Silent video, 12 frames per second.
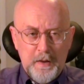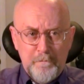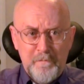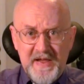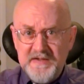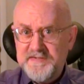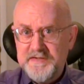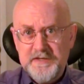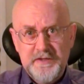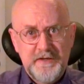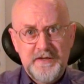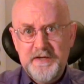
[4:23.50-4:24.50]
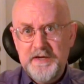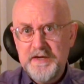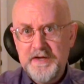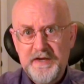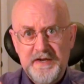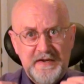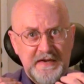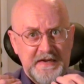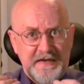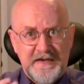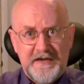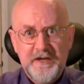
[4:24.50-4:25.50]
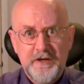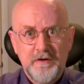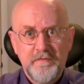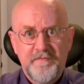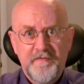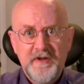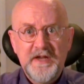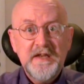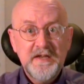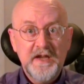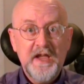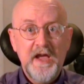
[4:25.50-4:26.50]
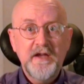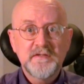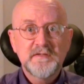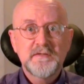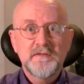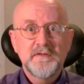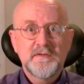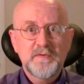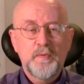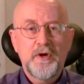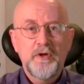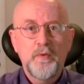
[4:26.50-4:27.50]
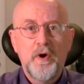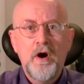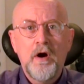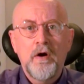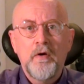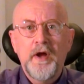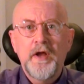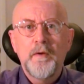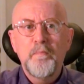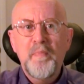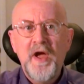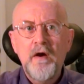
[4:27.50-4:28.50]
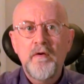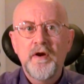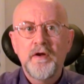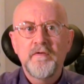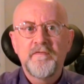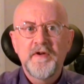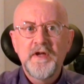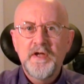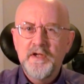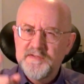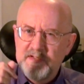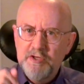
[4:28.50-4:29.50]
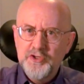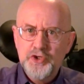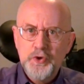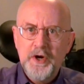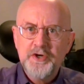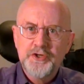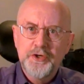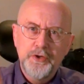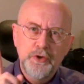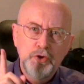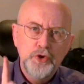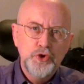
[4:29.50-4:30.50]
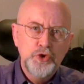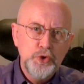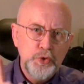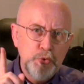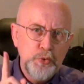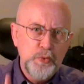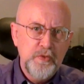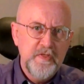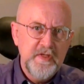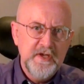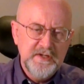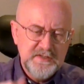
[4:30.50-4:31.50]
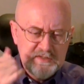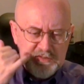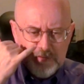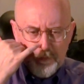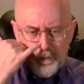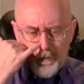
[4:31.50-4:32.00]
Basically, an indicative indicates it's what you are. An imperative is an instruction. Do this.